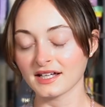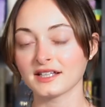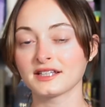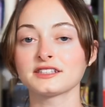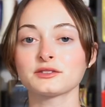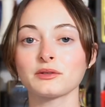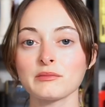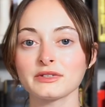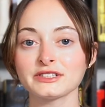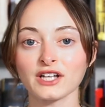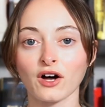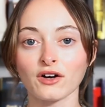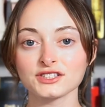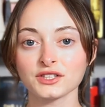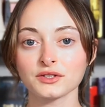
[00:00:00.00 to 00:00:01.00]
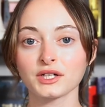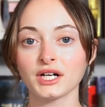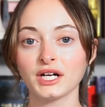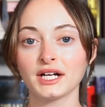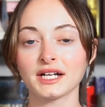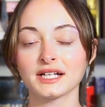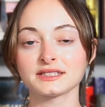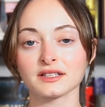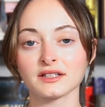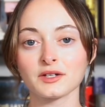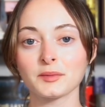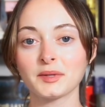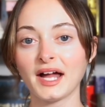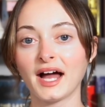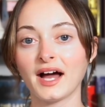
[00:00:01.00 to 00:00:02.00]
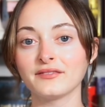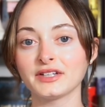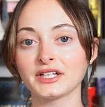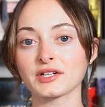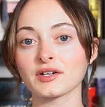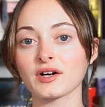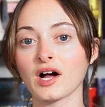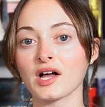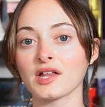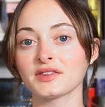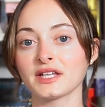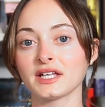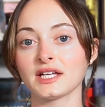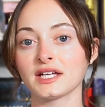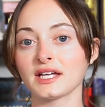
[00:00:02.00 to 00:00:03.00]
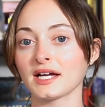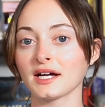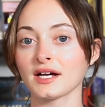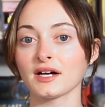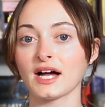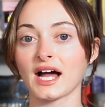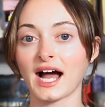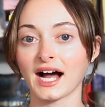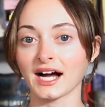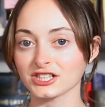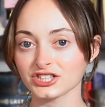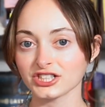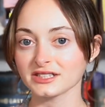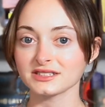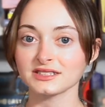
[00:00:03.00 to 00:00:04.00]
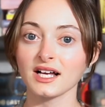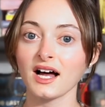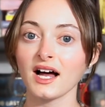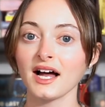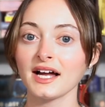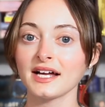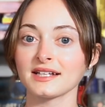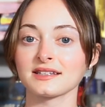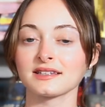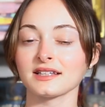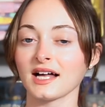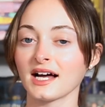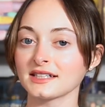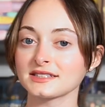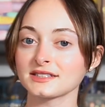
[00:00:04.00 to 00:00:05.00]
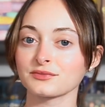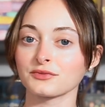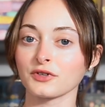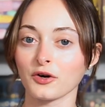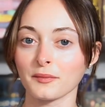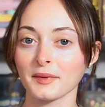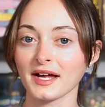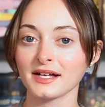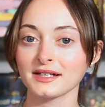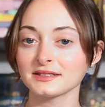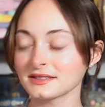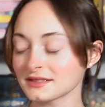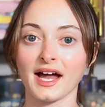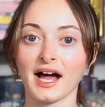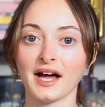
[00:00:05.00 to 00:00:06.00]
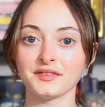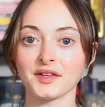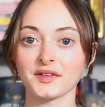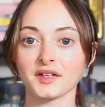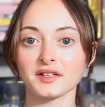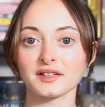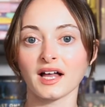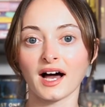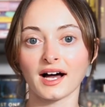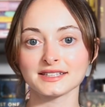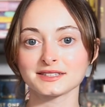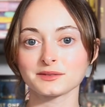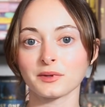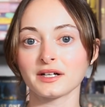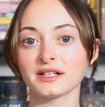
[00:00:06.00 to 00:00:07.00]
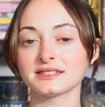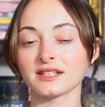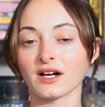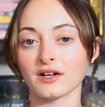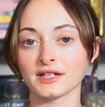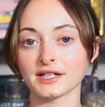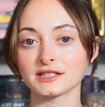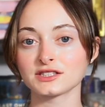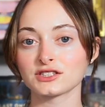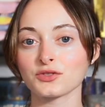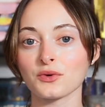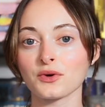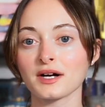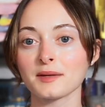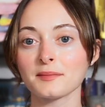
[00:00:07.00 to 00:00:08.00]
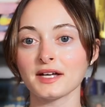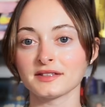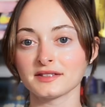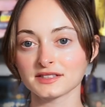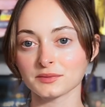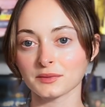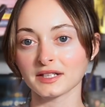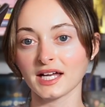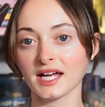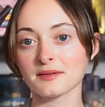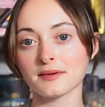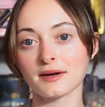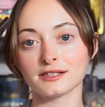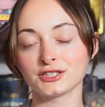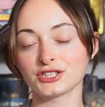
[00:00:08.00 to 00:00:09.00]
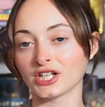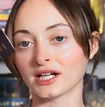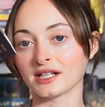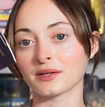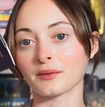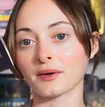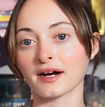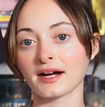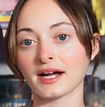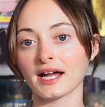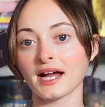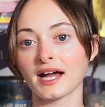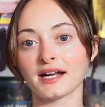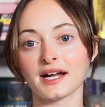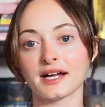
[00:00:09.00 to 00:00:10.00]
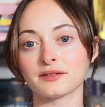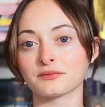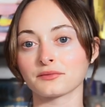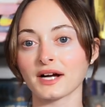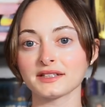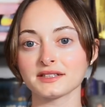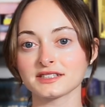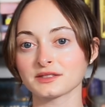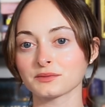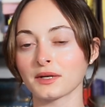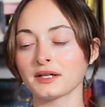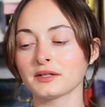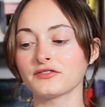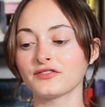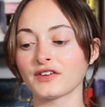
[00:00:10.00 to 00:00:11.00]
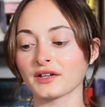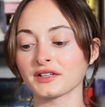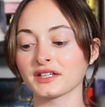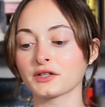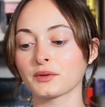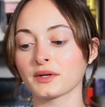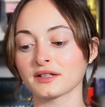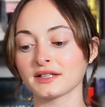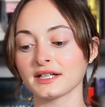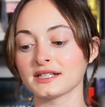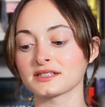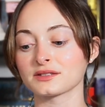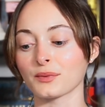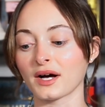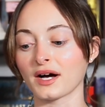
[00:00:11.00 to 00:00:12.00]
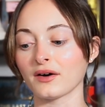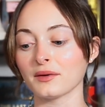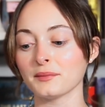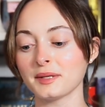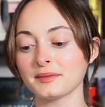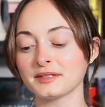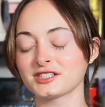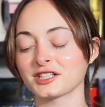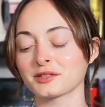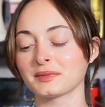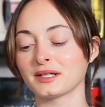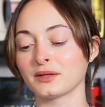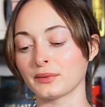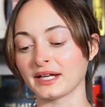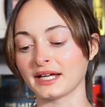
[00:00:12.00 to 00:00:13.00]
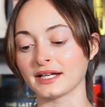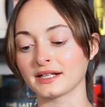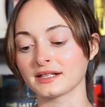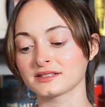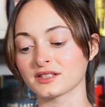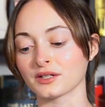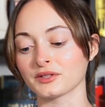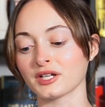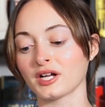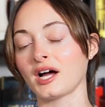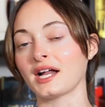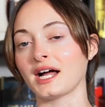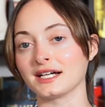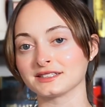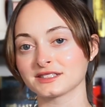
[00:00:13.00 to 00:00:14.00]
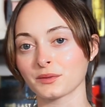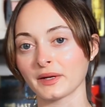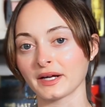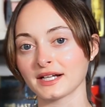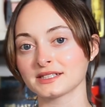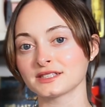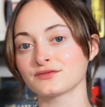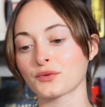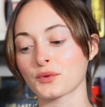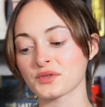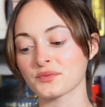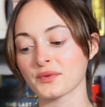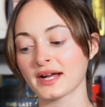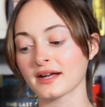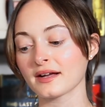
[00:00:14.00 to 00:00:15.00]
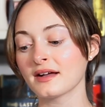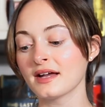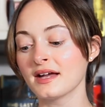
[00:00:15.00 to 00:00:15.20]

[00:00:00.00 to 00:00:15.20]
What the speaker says: This one was also good. It's a little bit heavier on the action side and less romance. And then the last one is Onyx Storm, and this one came out in January, and I read this one fairly quickly as well. Maybe it took me a week, so not as quick as Fourth Wing.